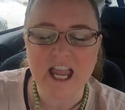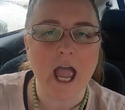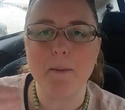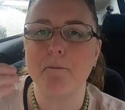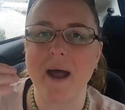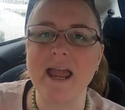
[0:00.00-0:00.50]

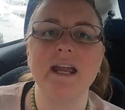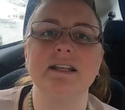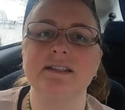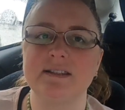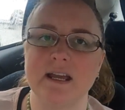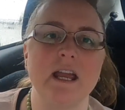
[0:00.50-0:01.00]
can make
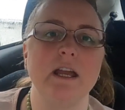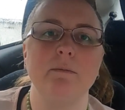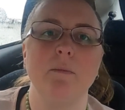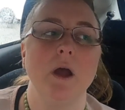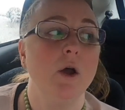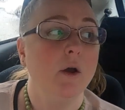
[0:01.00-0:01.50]
it
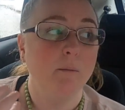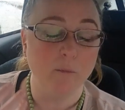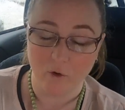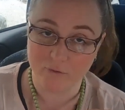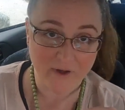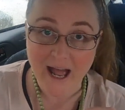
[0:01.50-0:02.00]
seem
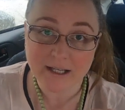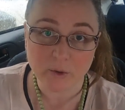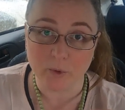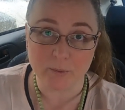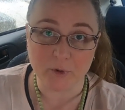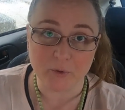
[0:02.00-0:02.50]
more
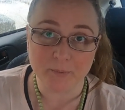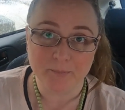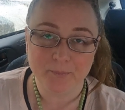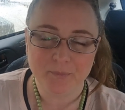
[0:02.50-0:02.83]
valuable.